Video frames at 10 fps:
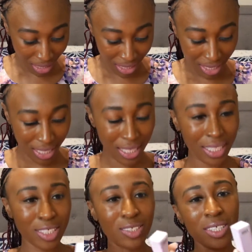
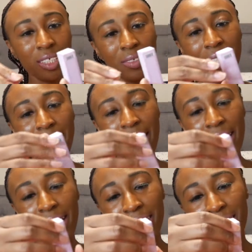Let's do this one
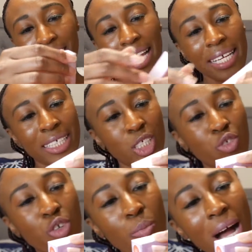next. This is from